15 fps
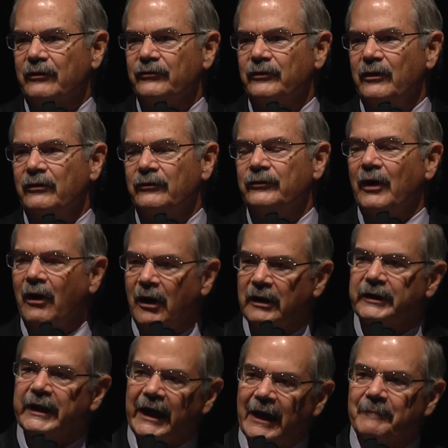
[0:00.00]
students on
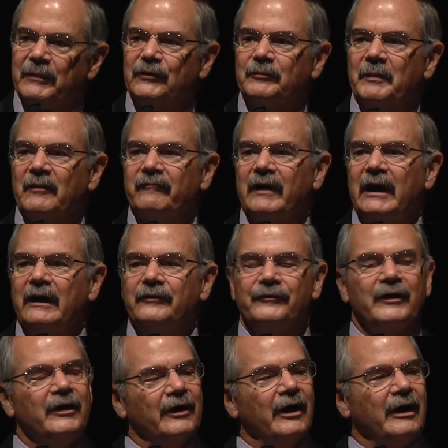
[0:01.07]
campus provides
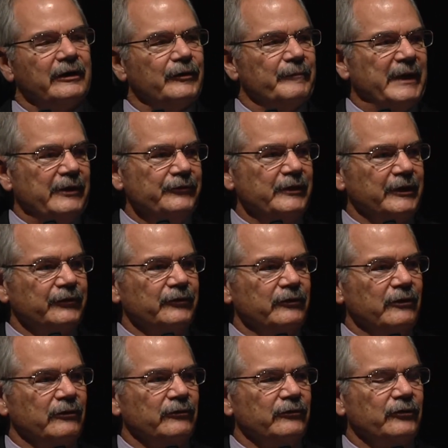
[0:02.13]
our domestic
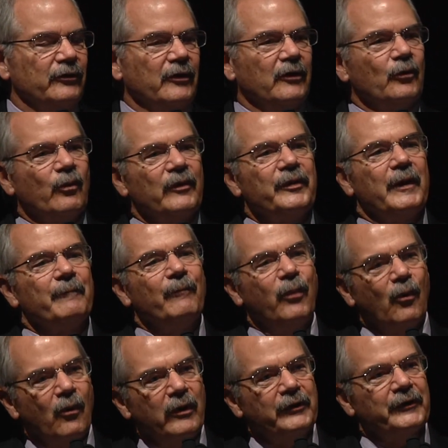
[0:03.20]
students with
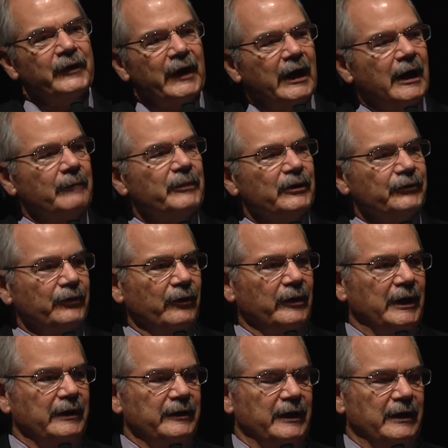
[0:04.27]
important
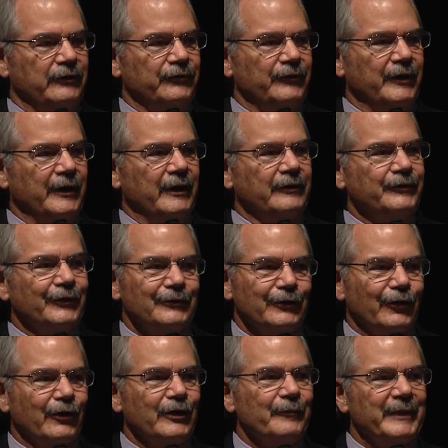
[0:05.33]
opportunities to
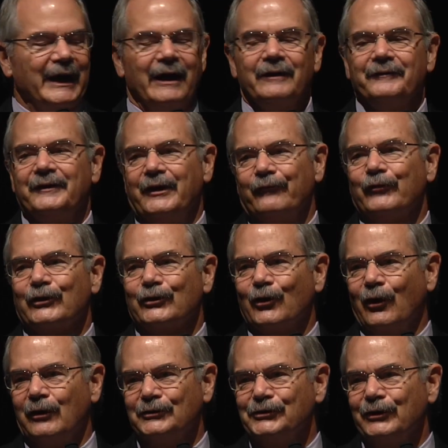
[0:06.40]
learn about different
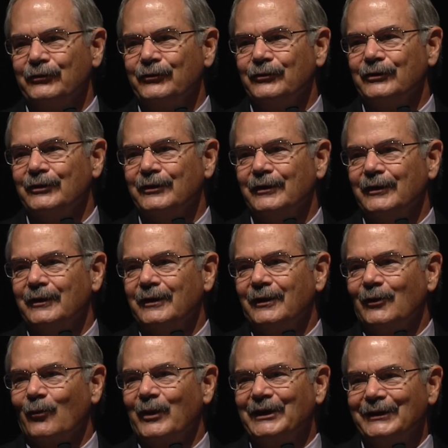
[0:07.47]
cultures,
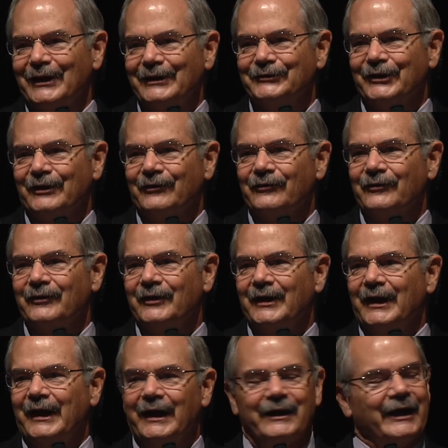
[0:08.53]
religions,
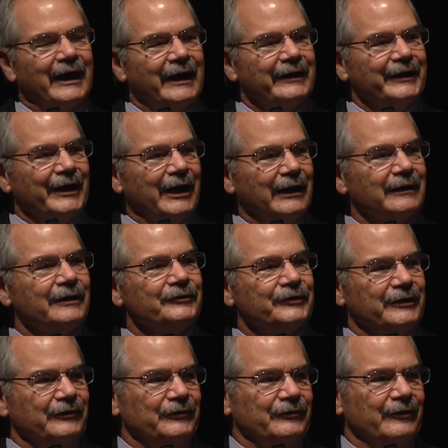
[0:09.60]
and
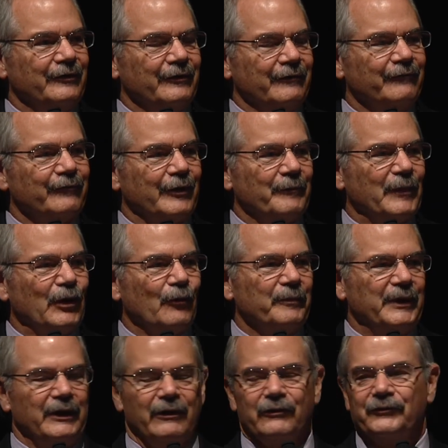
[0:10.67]
ideologies from their
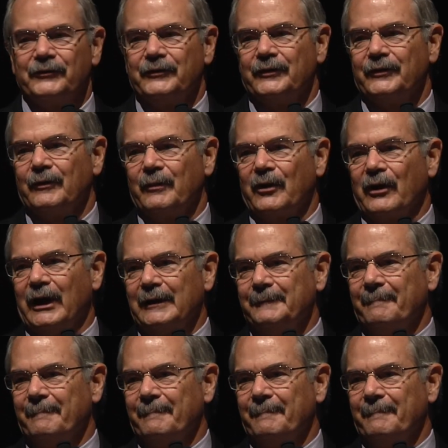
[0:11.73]
peers abroad.